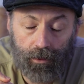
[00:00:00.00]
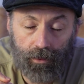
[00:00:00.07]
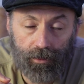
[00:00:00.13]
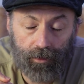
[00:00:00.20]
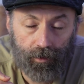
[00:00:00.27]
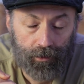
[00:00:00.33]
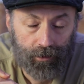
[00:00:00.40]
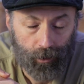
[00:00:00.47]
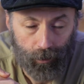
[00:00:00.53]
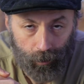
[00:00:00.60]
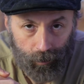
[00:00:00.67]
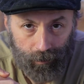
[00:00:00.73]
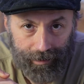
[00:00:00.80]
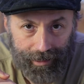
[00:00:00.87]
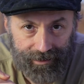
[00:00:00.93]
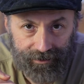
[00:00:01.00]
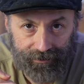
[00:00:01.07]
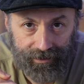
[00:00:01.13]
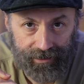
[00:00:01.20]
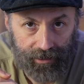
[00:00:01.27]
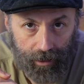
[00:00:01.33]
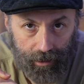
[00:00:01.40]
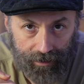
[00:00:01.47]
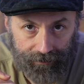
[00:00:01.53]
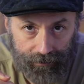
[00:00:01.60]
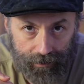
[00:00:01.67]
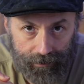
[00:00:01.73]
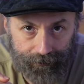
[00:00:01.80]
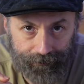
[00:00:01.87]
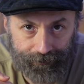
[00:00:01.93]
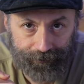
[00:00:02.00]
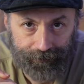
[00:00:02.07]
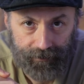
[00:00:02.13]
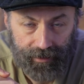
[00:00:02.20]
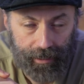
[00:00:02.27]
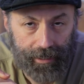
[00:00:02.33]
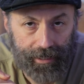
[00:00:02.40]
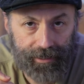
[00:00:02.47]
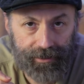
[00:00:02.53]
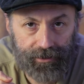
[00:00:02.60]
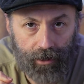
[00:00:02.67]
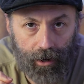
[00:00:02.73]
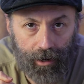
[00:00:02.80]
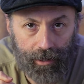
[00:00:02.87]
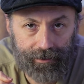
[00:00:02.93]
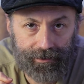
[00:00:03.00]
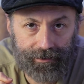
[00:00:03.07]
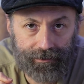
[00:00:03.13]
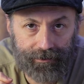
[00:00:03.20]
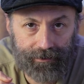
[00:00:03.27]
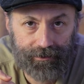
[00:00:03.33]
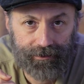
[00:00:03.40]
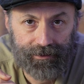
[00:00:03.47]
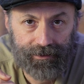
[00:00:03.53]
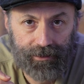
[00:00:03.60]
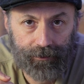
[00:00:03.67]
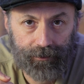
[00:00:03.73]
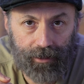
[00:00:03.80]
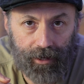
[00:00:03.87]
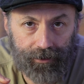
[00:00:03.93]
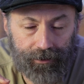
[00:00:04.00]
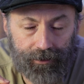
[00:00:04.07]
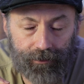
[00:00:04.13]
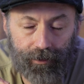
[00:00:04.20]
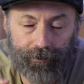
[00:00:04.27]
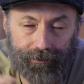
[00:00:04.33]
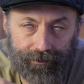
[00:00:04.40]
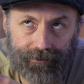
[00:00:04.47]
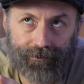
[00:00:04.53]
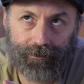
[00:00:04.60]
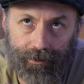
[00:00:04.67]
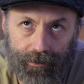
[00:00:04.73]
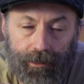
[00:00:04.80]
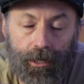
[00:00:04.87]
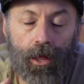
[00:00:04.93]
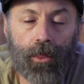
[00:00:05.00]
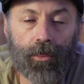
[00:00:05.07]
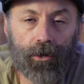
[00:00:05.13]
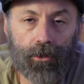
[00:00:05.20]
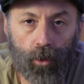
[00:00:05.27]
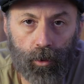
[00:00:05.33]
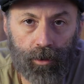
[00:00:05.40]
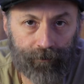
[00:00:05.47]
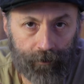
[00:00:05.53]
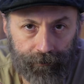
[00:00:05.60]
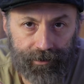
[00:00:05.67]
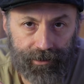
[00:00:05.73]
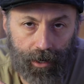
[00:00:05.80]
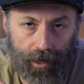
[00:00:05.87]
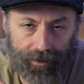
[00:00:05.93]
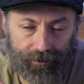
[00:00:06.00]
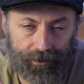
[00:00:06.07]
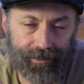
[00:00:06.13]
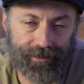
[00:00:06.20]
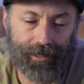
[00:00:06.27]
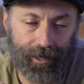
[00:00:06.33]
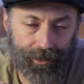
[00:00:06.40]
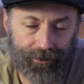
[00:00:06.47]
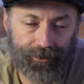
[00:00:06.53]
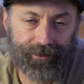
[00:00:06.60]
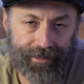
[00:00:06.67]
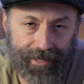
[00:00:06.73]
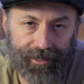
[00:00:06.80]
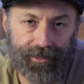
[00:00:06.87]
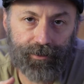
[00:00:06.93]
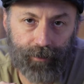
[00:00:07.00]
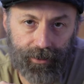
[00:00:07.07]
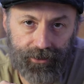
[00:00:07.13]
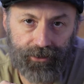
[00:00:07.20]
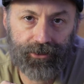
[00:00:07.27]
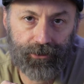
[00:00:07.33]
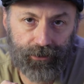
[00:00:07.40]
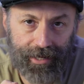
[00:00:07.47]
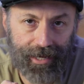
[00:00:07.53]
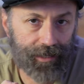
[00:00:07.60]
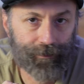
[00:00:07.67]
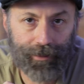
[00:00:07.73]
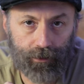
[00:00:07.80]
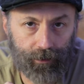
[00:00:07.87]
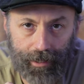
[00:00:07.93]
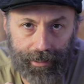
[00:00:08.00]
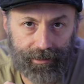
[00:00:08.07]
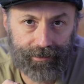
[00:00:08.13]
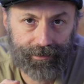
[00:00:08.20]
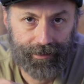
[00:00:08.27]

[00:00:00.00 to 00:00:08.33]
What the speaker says: The goal as a photographer is not to, the goal of a photographer is to understand as much as you can about light,